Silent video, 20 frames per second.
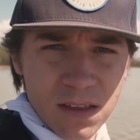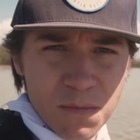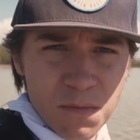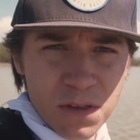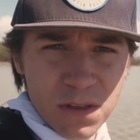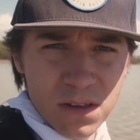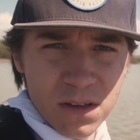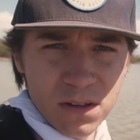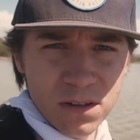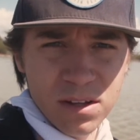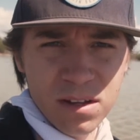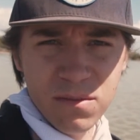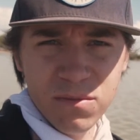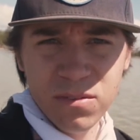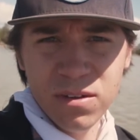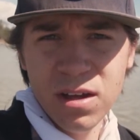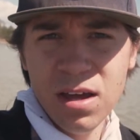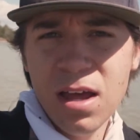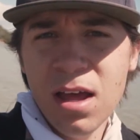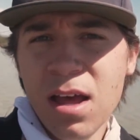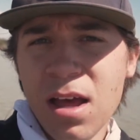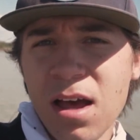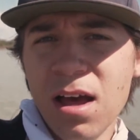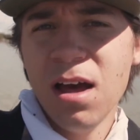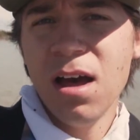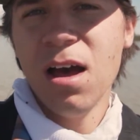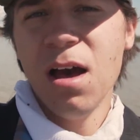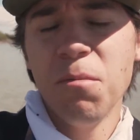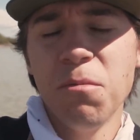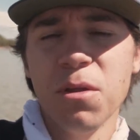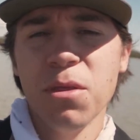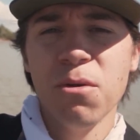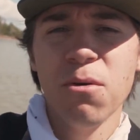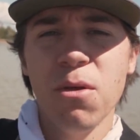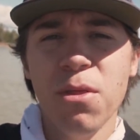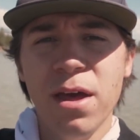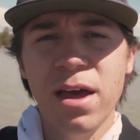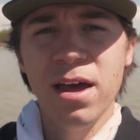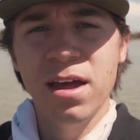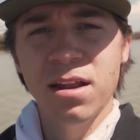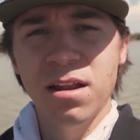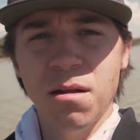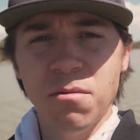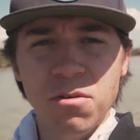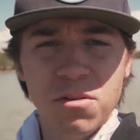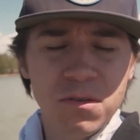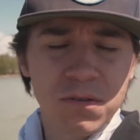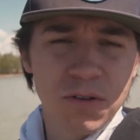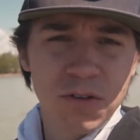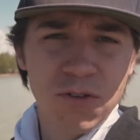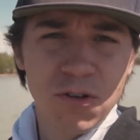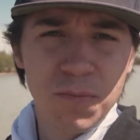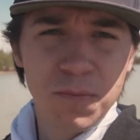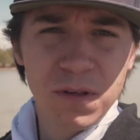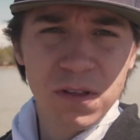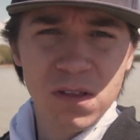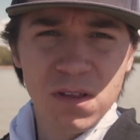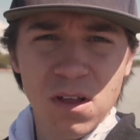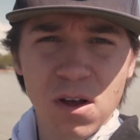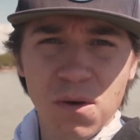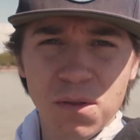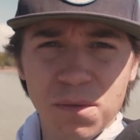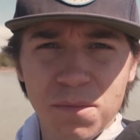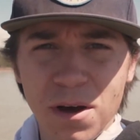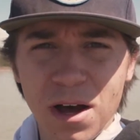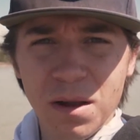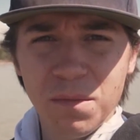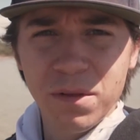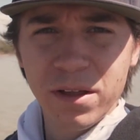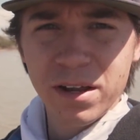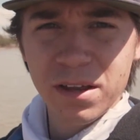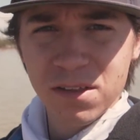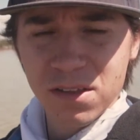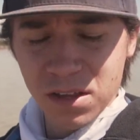Simi Seal nymph. Uh, I'm gonna throw that and I'm just gonna strip it slow on the bottom, let it